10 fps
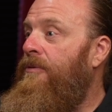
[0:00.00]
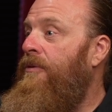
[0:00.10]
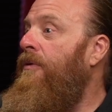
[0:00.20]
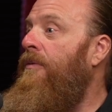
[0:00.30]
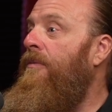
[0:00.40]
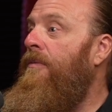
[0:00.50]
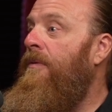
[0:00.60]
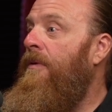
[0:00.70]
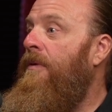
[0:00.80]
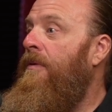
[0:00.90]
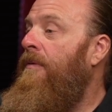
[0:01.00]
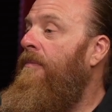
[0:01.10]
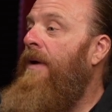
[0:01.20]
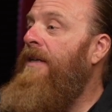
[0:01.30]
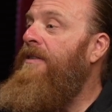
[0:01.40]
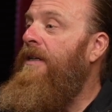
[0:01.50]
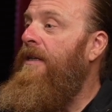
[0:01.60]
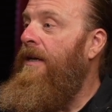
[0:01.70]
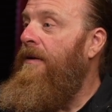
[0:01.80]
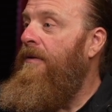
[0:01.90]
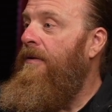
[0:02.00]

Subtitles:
to basically